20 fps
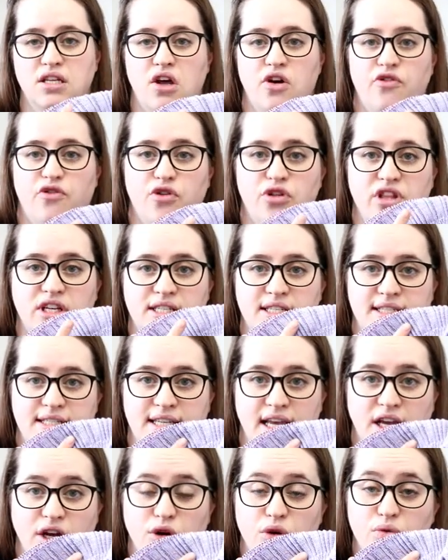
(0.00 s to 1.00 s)
for the
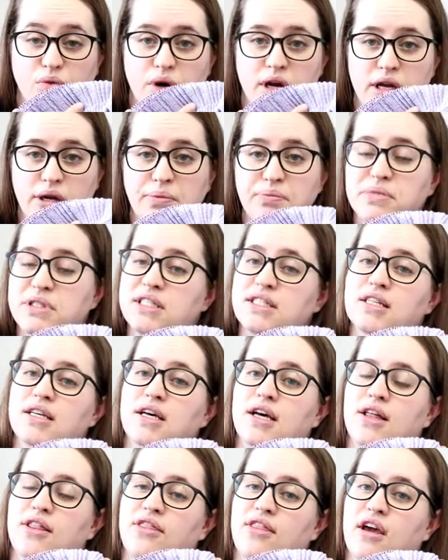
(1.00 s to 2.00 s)
single ribs,
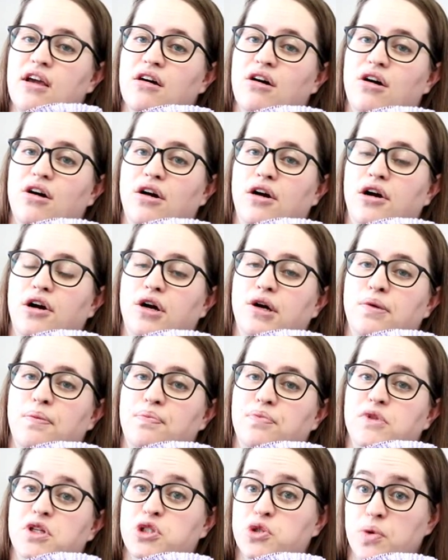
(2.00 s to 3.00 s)
they are
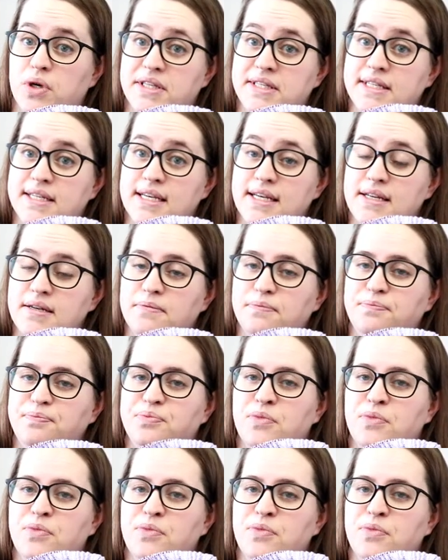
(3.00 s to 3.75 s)
twisted,